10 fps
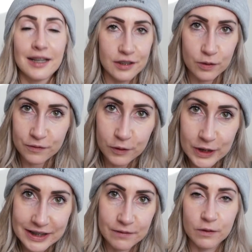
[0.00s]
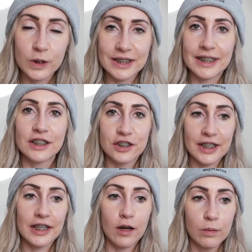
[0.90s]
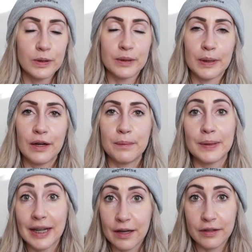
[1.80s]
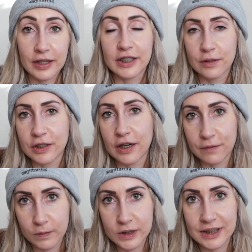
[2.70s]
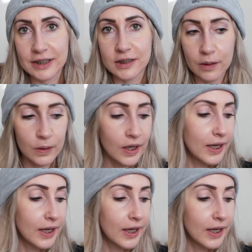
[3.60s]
don't force it, just like open your mouth. But now they're like, no, you gotta force it. So